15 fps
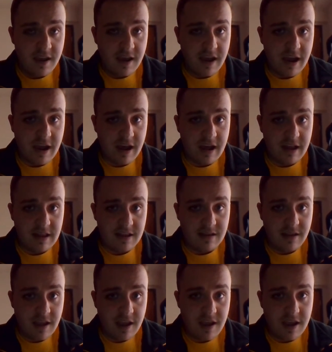
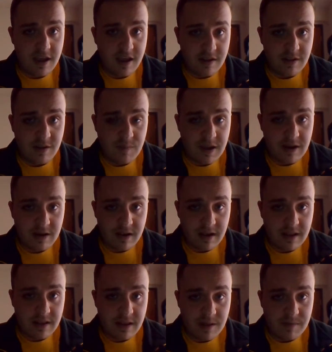And
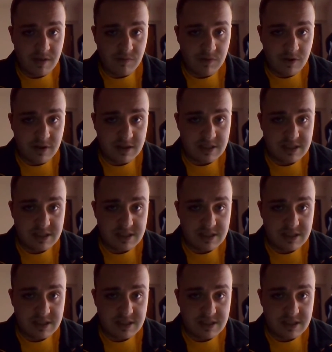them and Florida